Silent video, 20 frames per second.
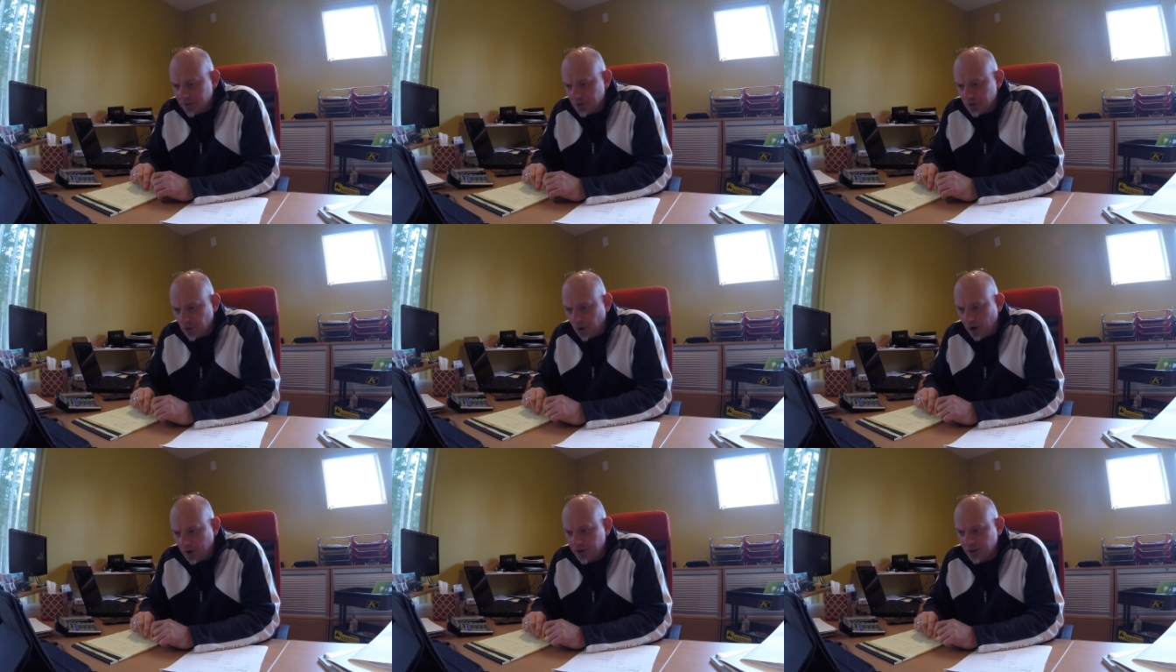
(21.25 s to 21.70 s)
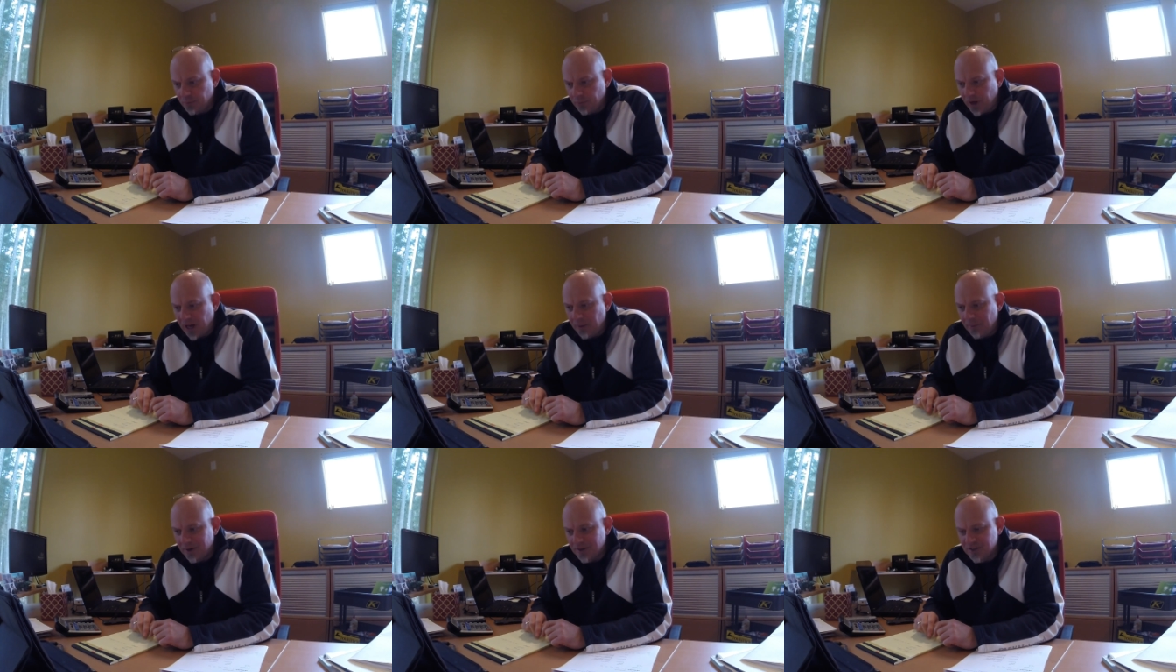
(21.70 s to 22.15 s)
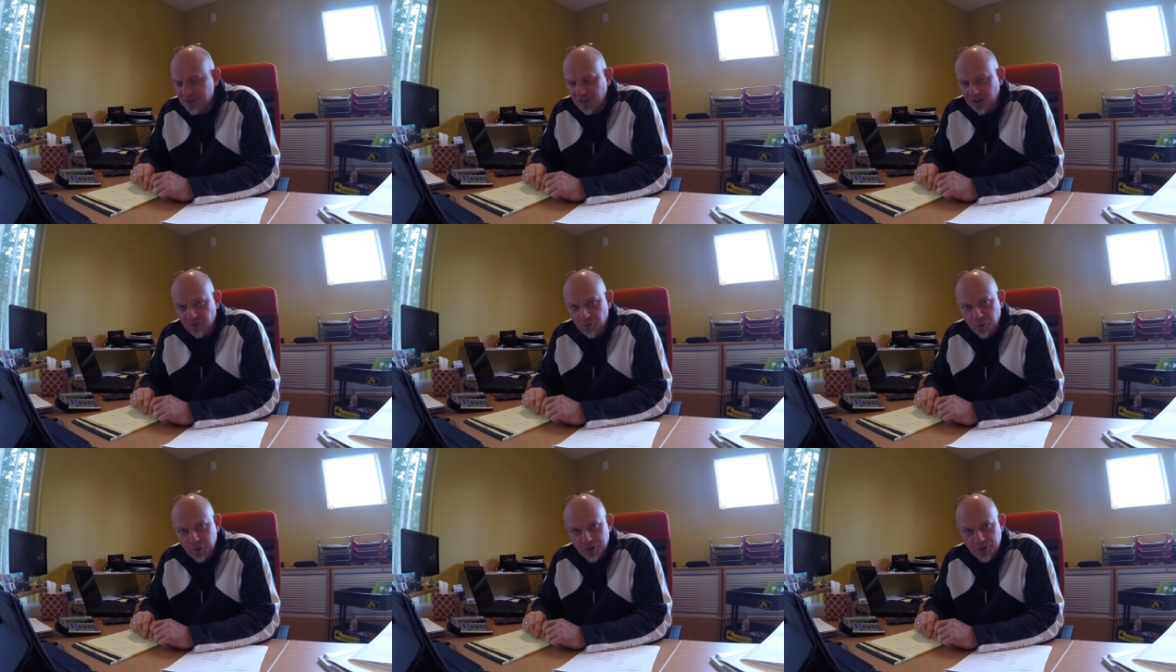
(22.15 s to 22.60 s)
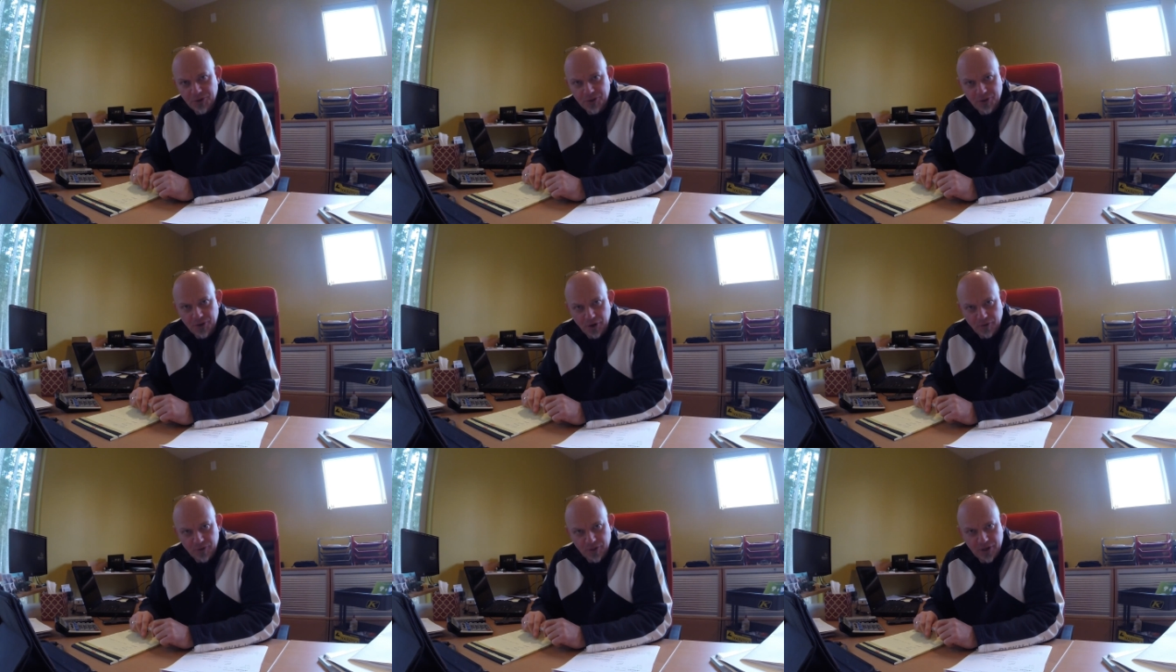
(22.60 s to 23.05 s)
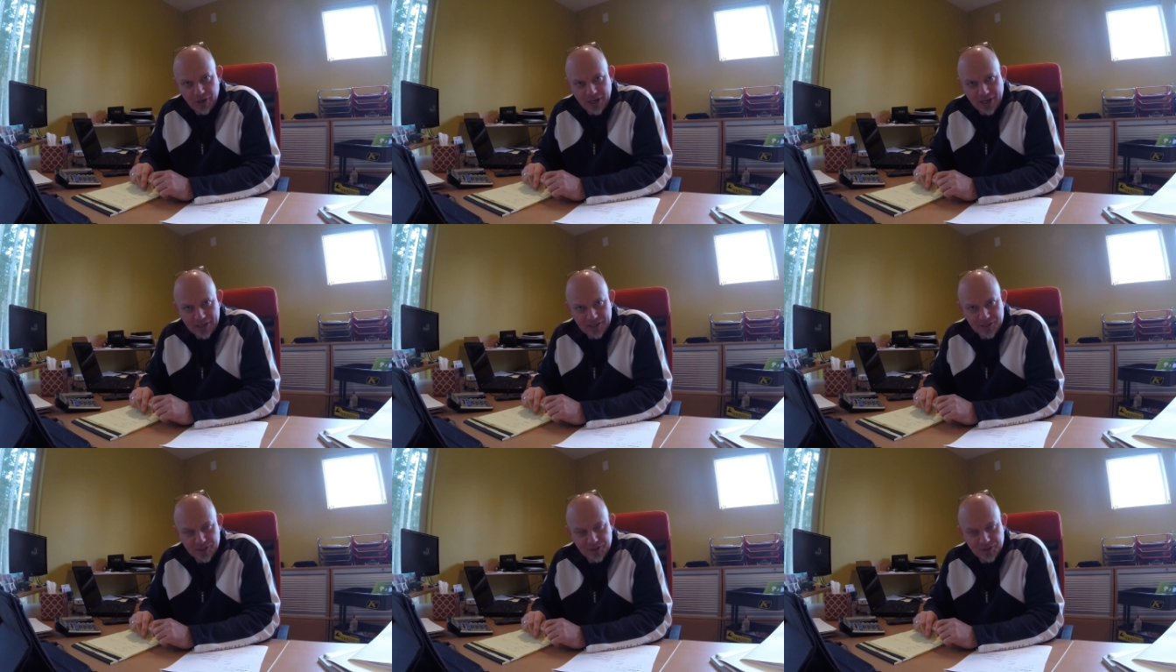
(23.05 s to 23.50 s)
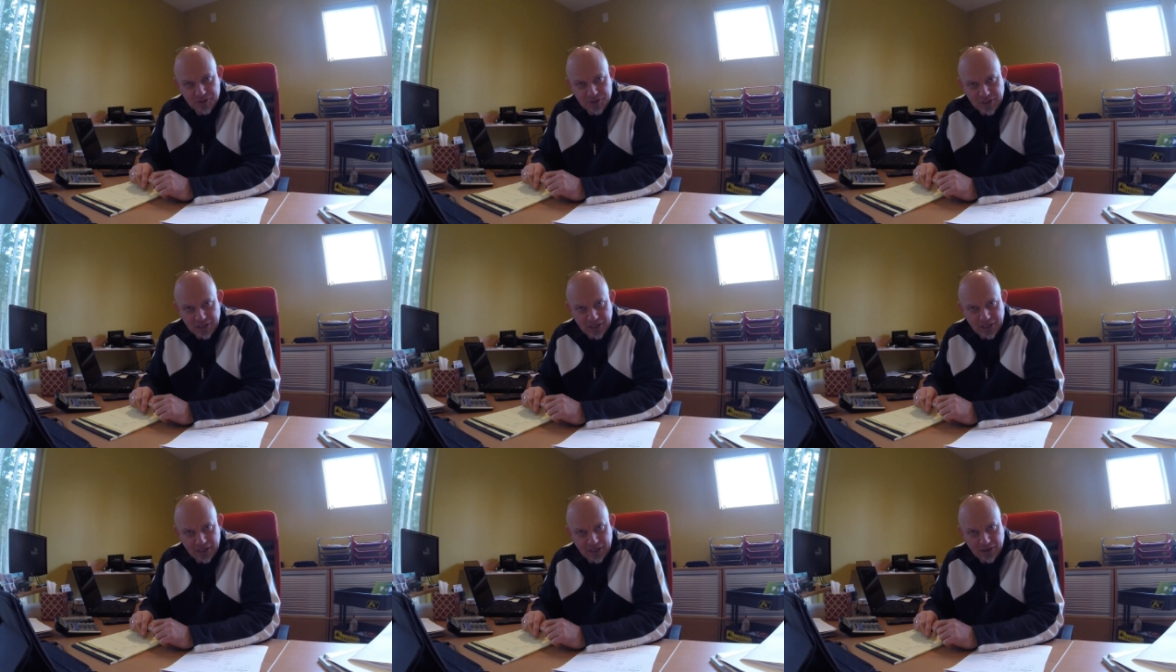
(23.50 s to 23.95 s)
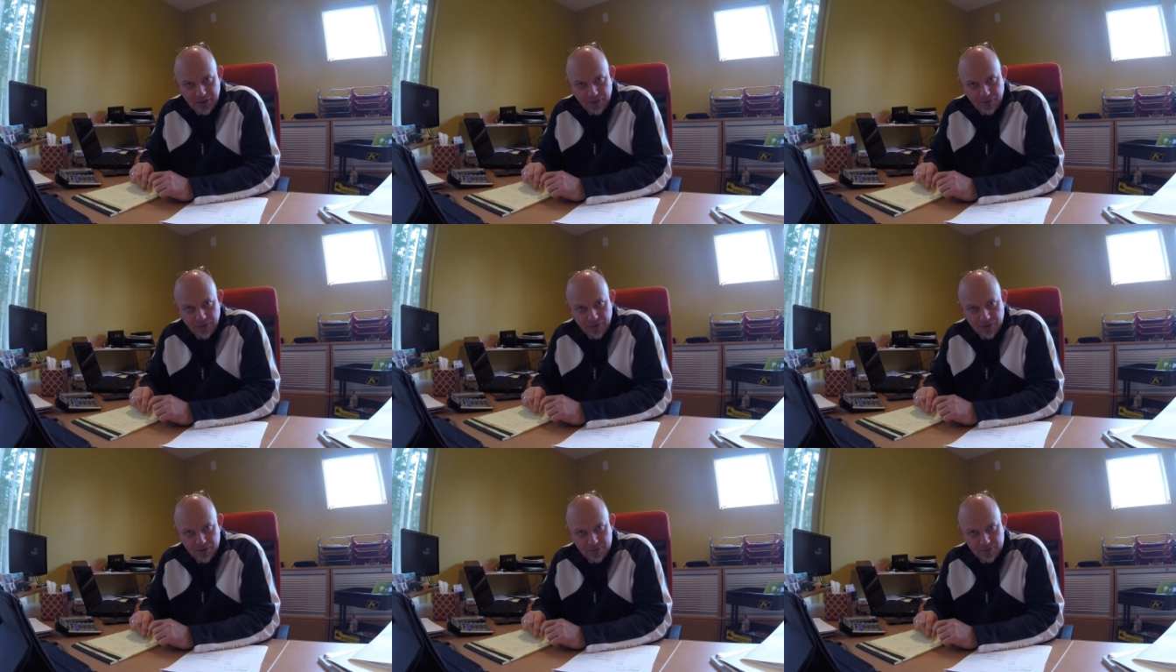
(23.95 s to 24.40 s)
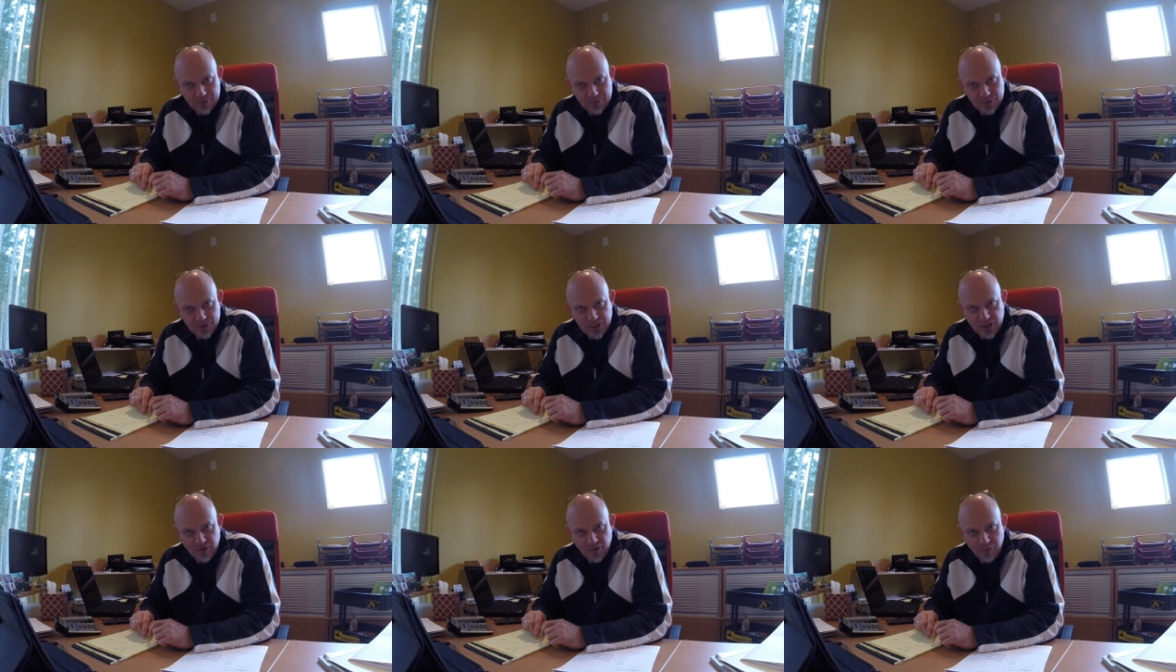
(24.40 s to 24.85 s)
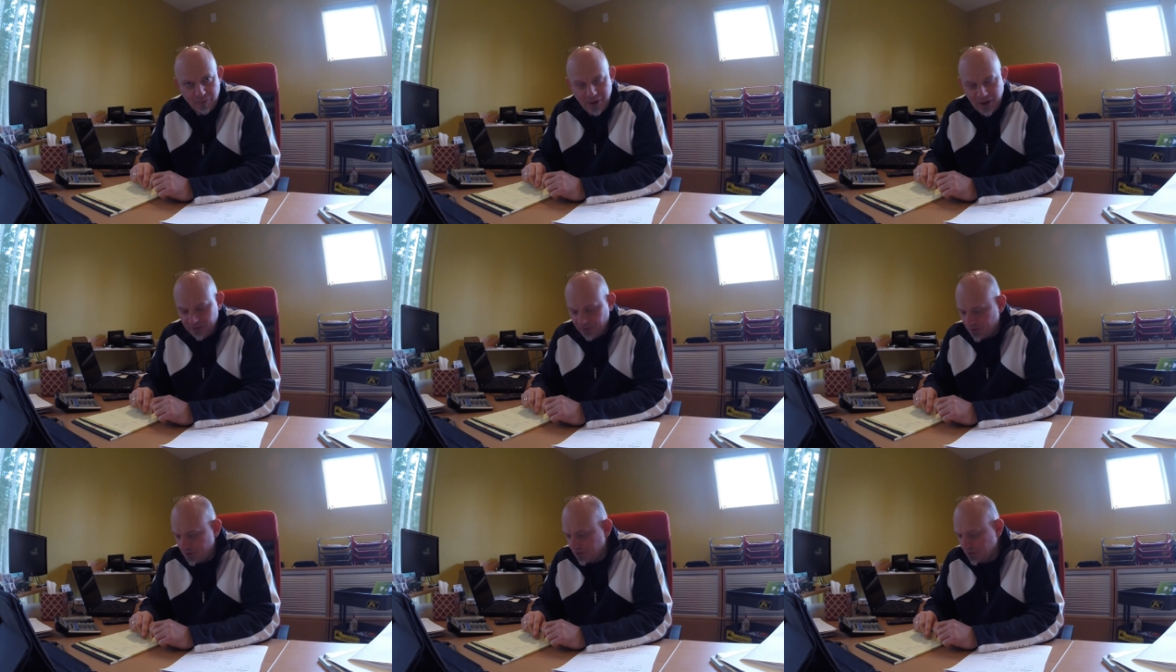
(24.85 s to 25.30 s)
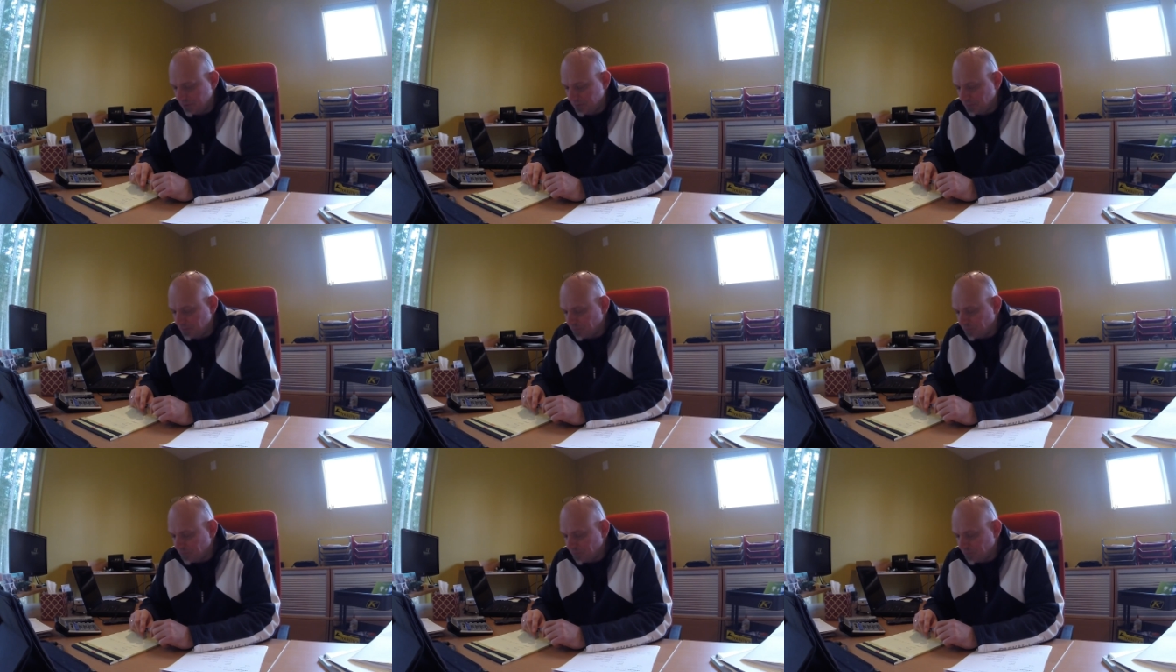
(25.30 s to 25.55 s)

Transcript: to occupy myself with over the next several months.